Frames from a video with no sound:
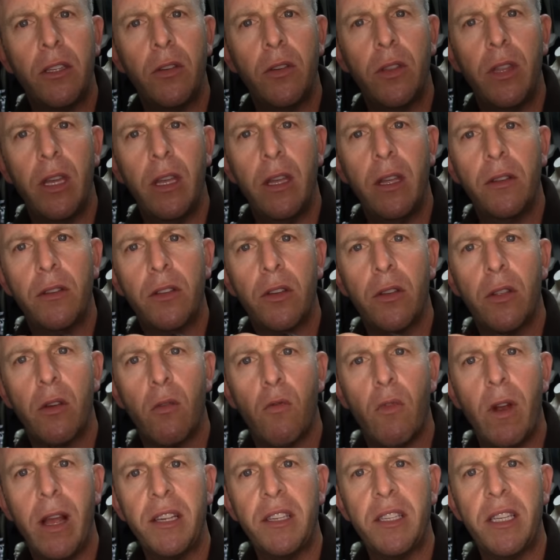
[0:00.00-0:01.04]
To the
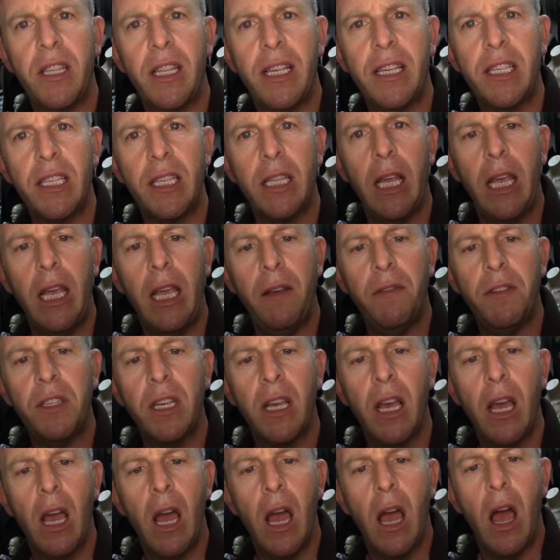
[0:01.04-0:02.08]
wrists and the
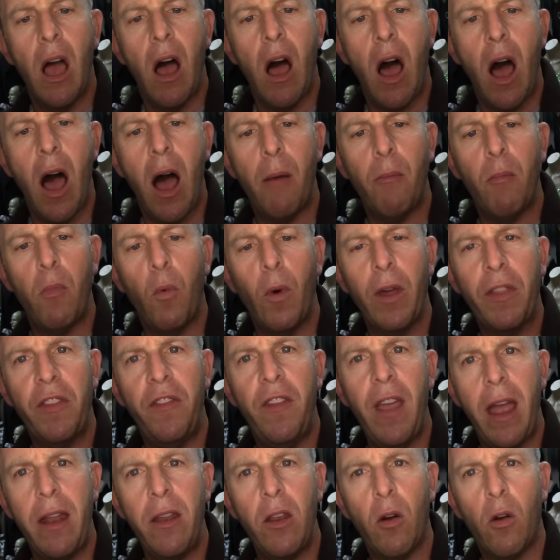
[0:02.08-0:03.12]
sleeves.
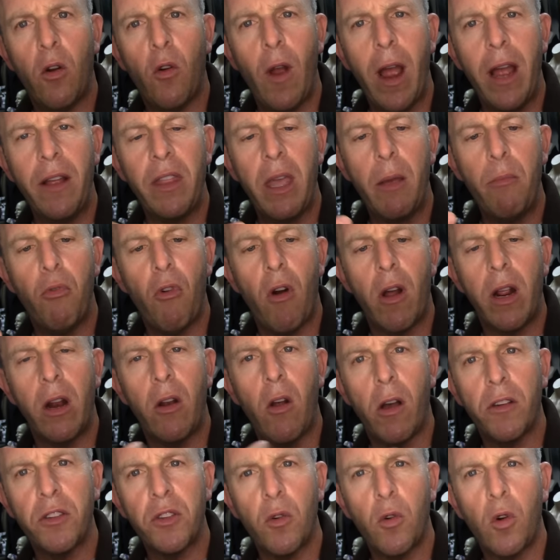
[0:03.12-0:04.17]
With Daniel Craig, they brought
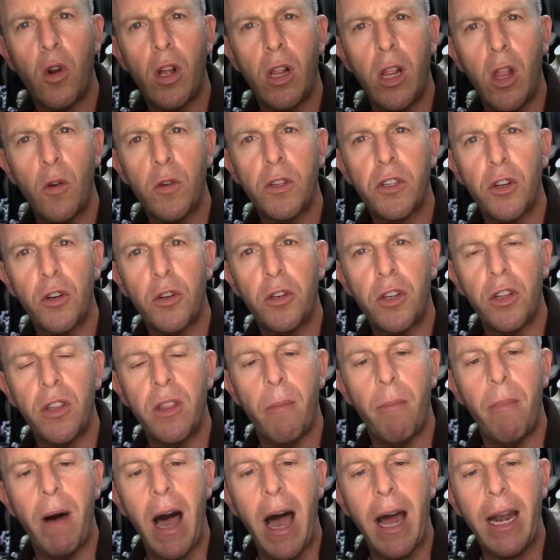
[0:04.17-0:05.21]
it also closer to
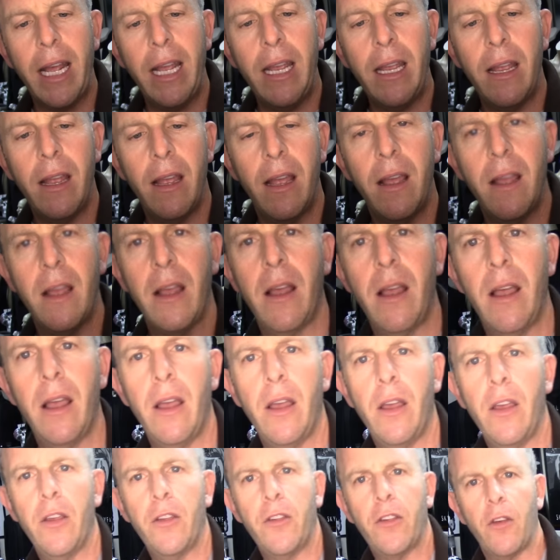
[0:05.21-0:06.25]
the body.
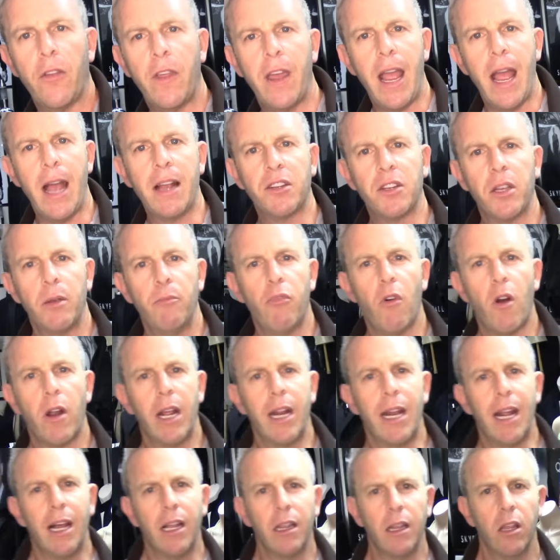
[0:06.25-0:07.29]
So they actually brought
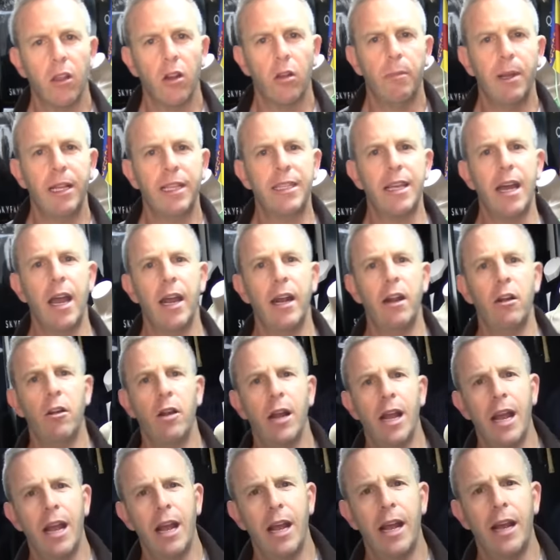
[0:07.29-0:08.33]
it a little bit
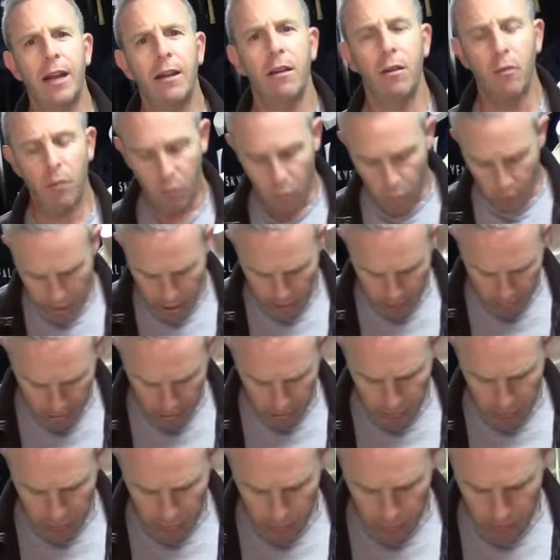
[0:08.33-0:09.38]
tighter. And what I'm
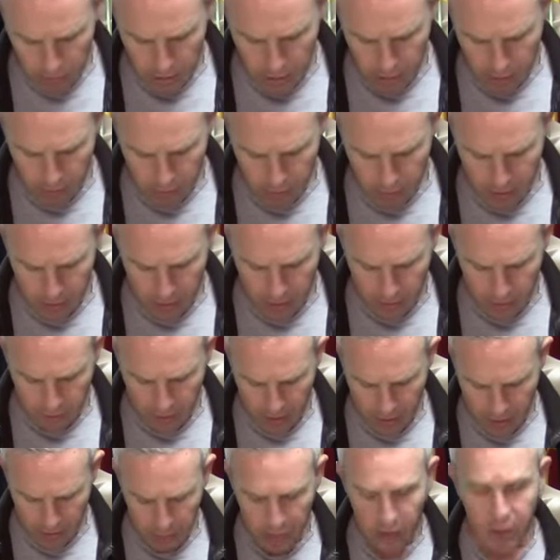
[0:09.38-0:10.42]
gonna do here
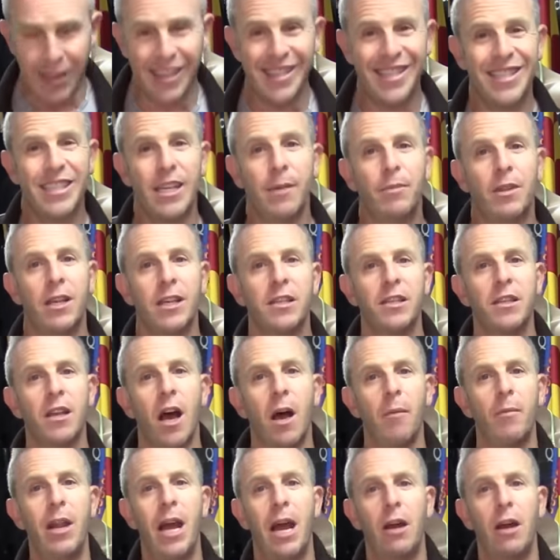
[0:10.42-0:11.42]
is I'm gonna zip this up.